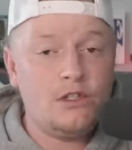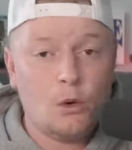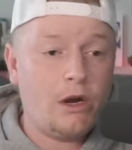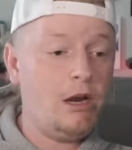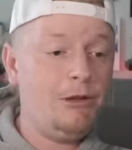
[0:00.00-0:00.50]
So
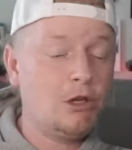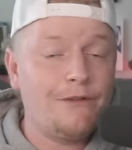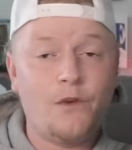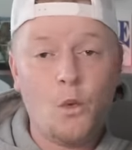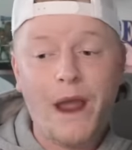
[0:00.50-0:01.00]
we're going to be
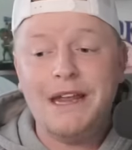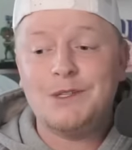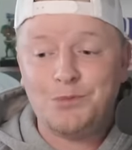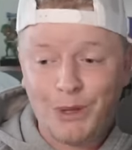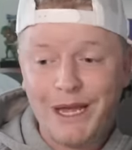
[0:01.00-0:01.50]
looking for
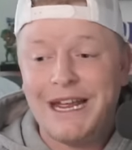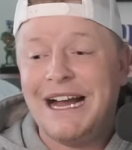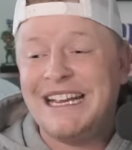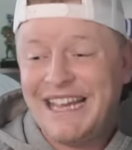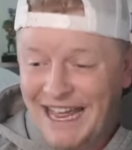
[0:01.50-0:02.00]
Wayne's play
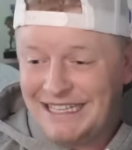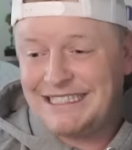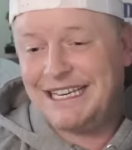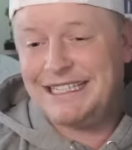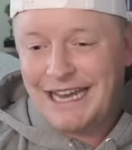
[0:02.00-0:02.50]
again
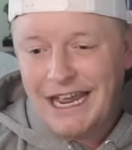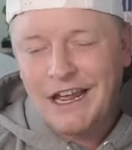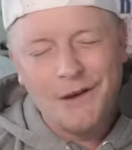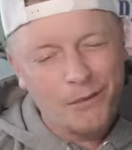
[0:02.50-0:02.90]
today.